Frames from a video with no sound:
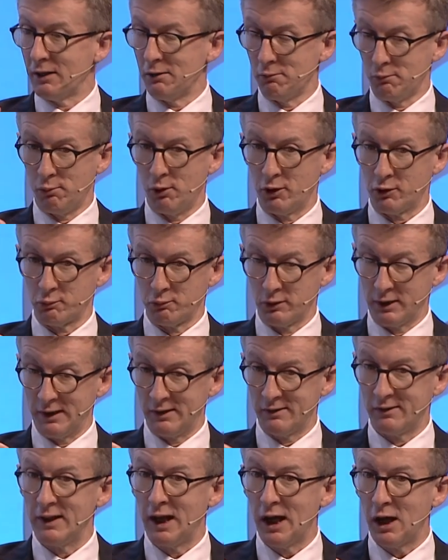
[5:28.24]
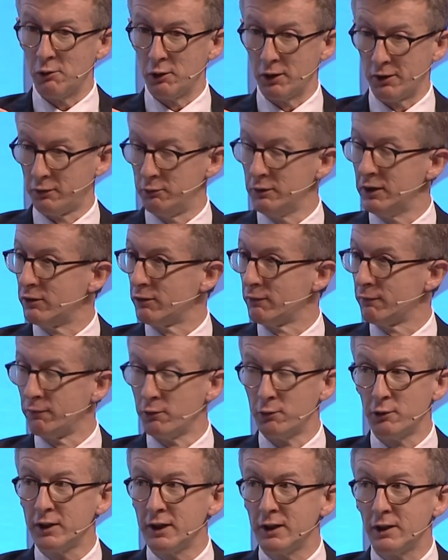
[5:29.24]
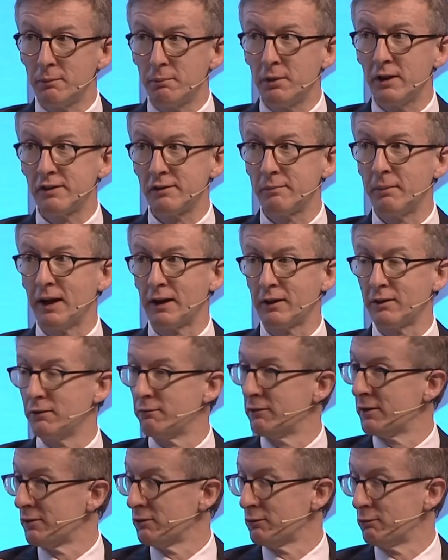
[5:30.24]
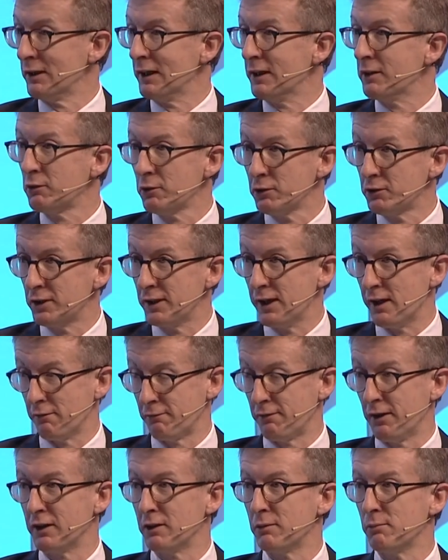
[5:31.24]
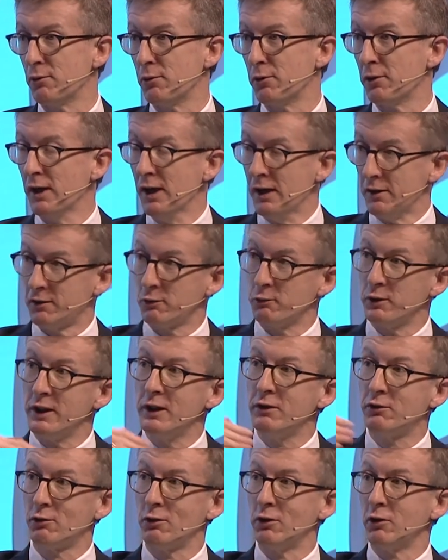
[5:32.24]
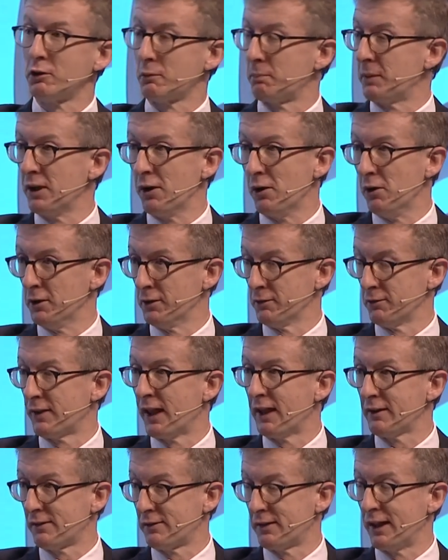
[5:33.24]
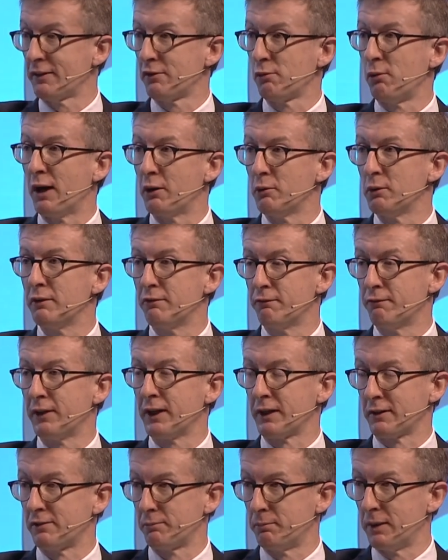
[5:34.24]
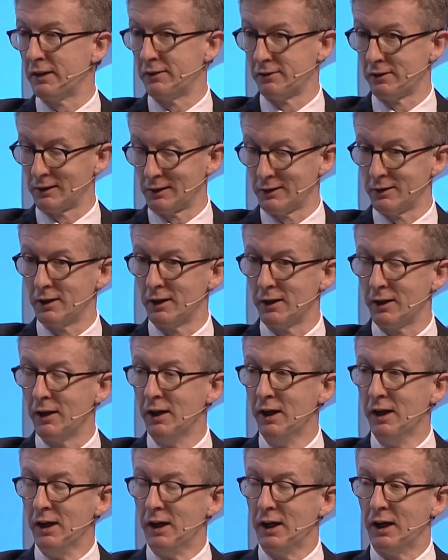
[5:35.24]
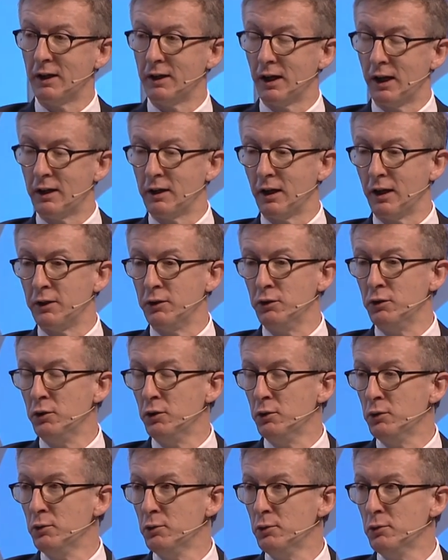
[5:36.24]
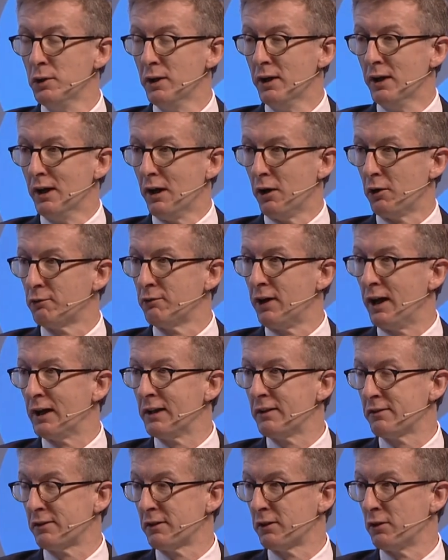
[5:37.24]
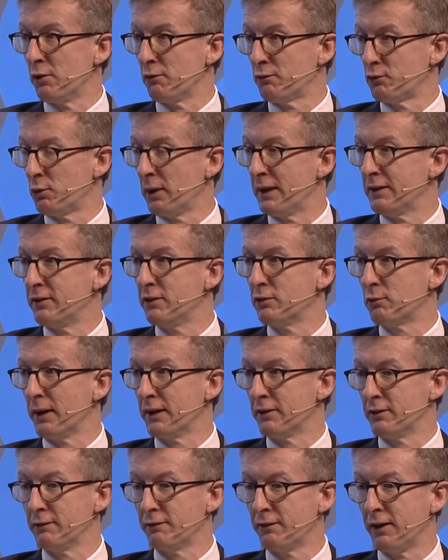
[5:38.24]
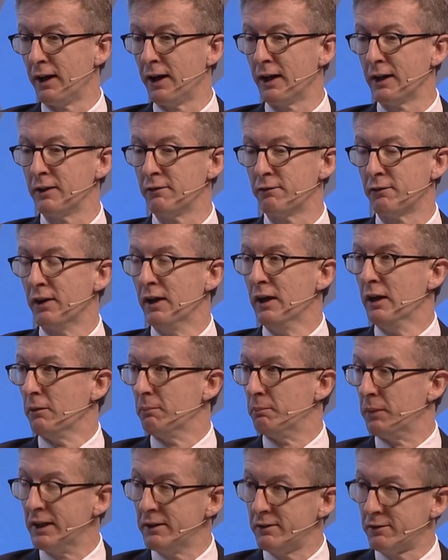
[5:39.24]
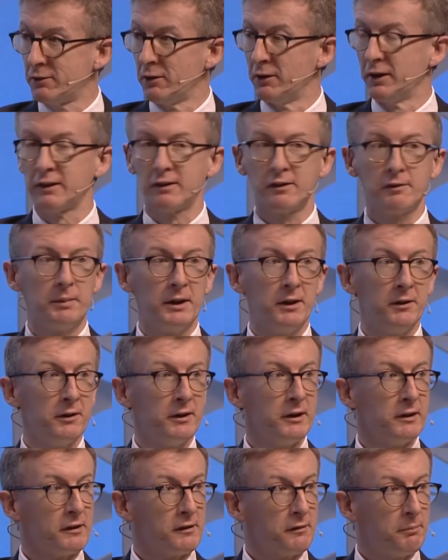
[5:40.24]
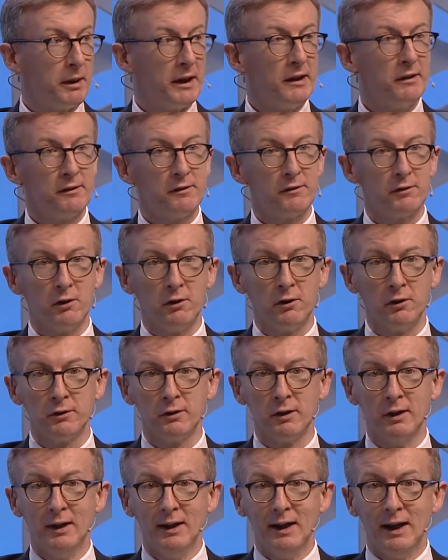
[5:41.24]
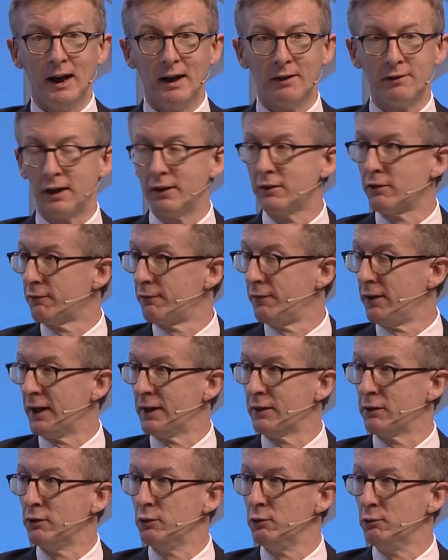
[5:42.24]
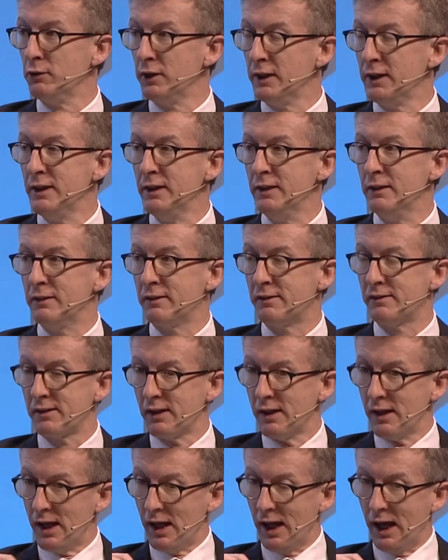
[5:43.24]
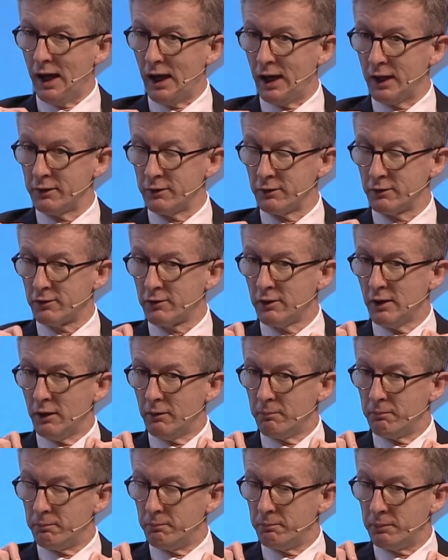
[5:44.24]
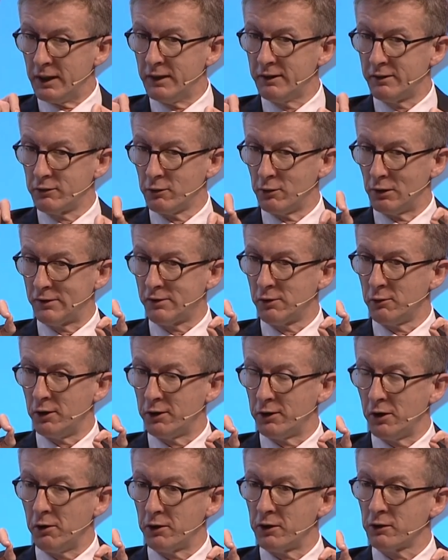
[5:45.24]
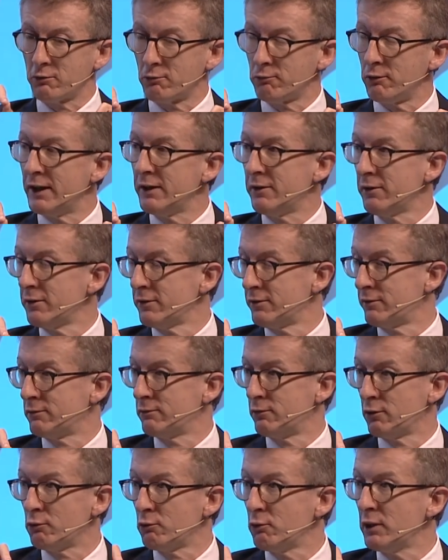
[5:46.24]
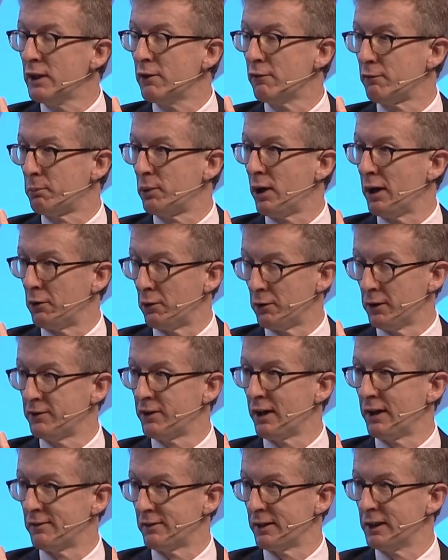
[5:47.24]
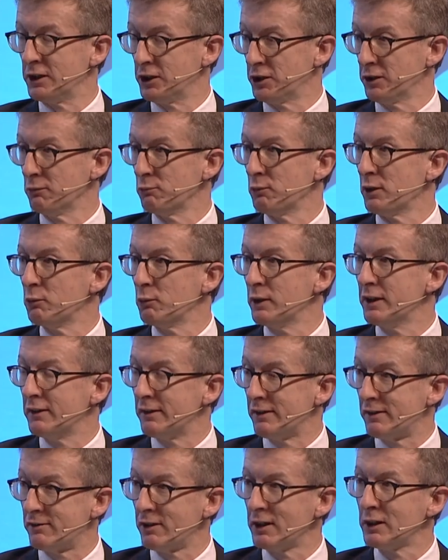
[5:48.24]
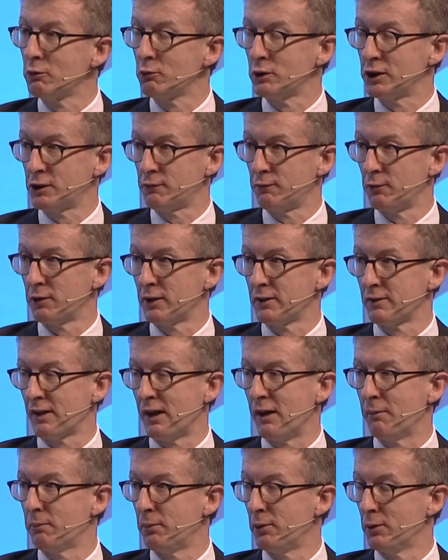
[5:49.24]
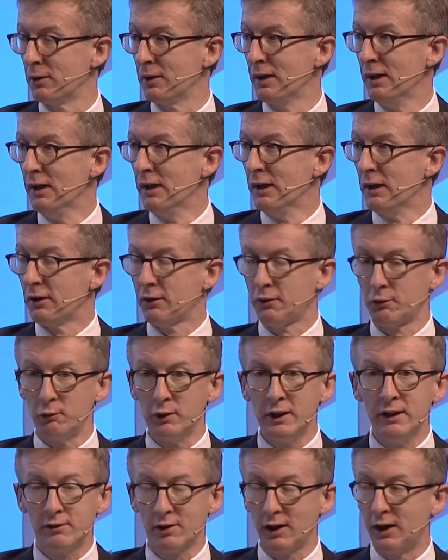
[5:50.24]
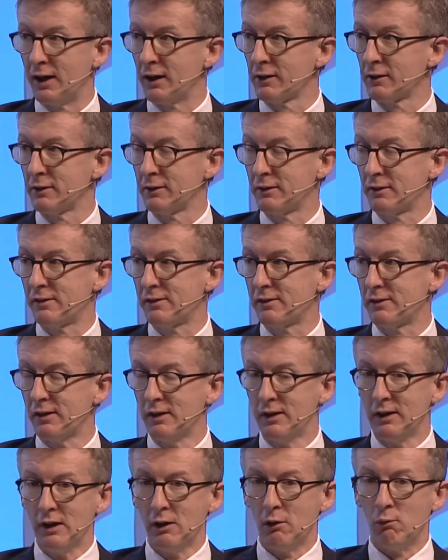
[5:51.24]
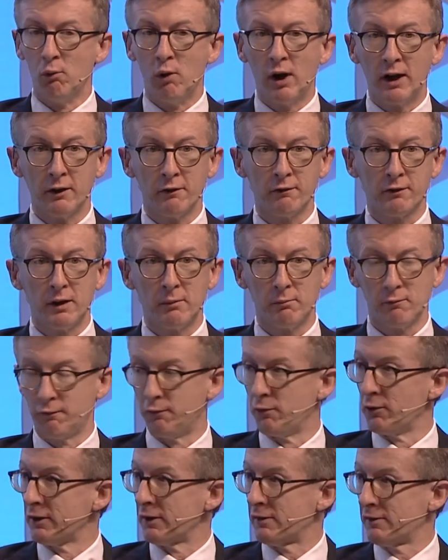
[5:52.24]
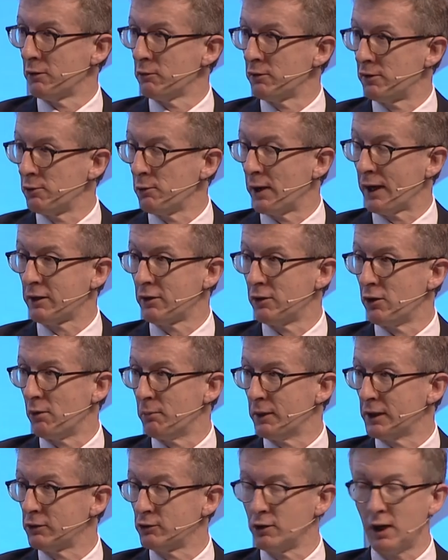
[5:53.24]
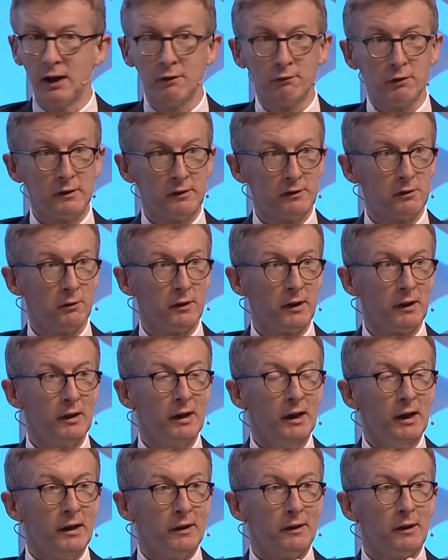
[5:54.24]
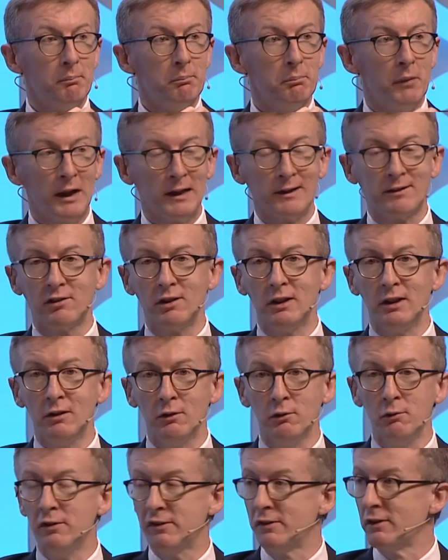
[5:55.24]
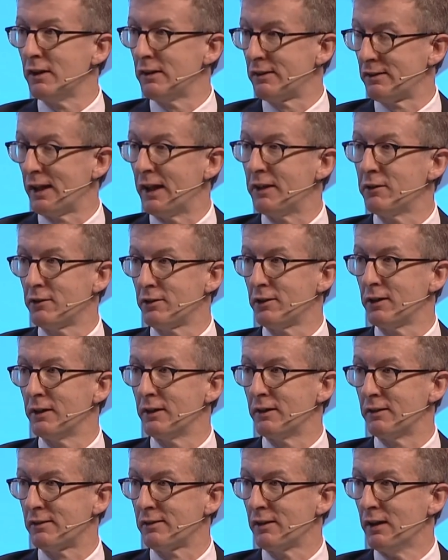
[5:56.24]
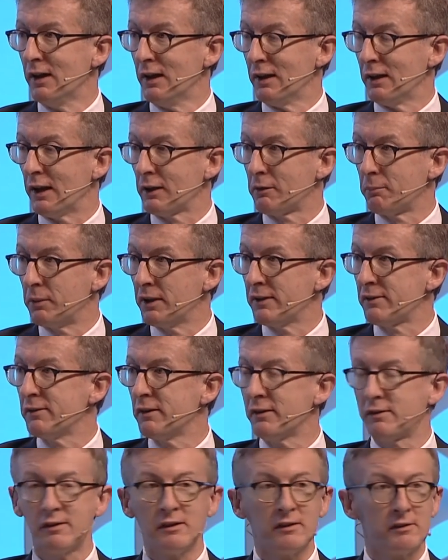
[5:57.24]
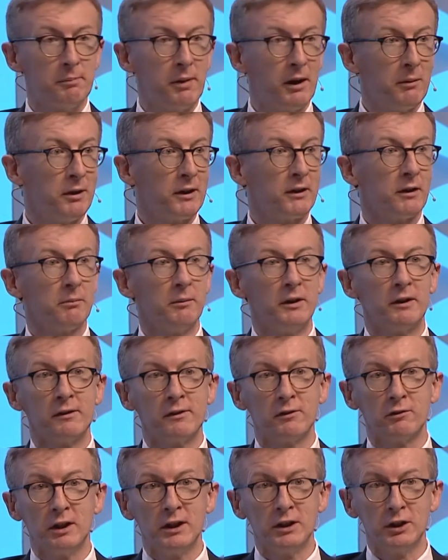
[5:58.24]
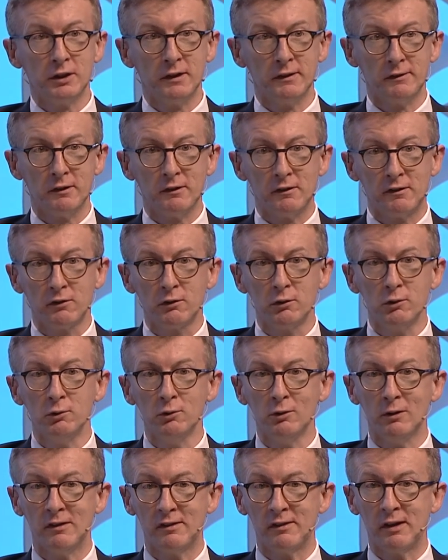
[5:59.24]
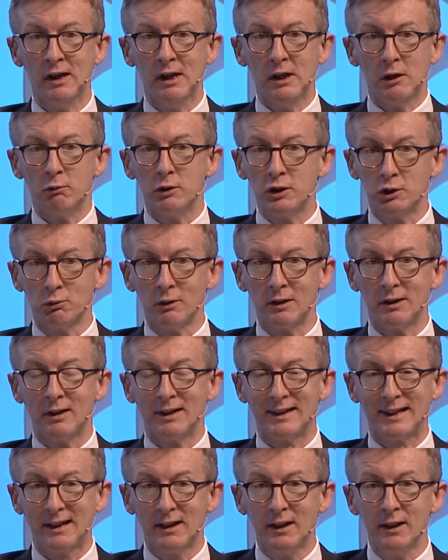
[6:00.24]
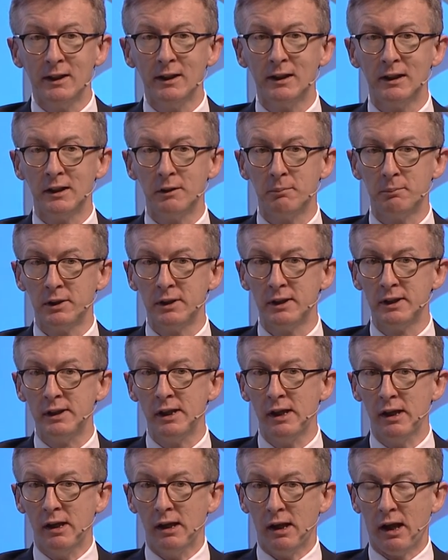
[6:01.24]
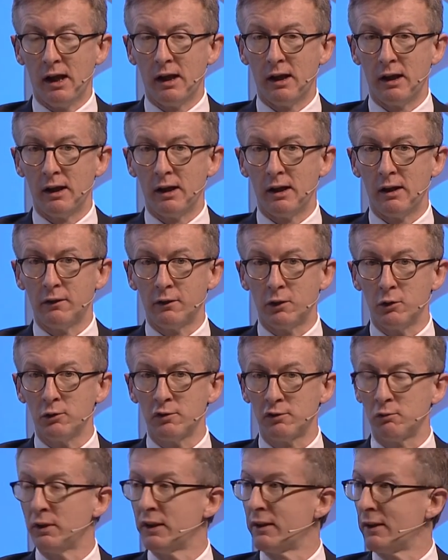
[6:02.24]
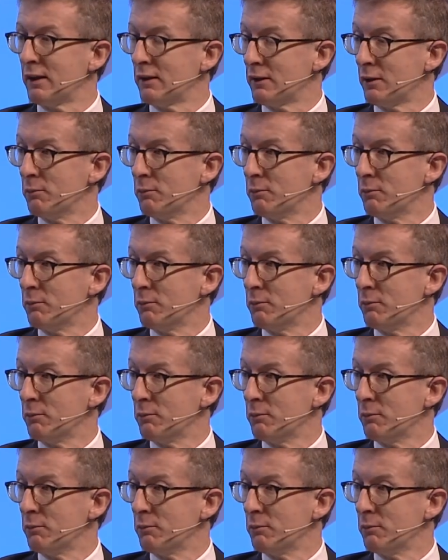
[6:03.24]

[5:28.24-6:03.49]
what is now a 3 to 4 year perspective isn't really good enough anymore. So we need to look beyond. That's why we fixed basically a new horizon of 2025, based on experience, based on identified new needs, and based also on a greater degree of prioritization. We distinguish, for example, three targets, one of them for the socioeconomic drivers, so the multi-user centers like businesses, public administrations, and schools, which will clearly be those with the